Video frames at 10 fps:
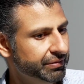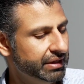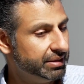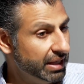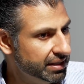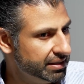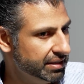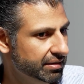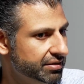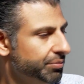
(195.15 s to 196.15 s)
that they
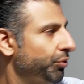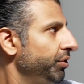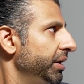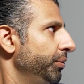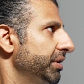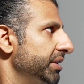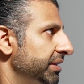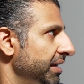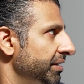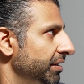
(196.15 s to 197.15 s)
need, the support network that
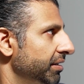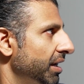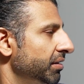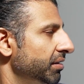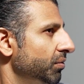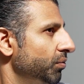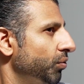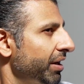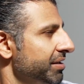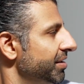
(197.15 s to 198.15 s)
they need. And
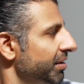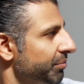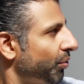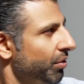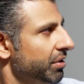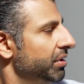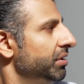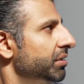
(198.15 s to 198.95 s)
why is that important?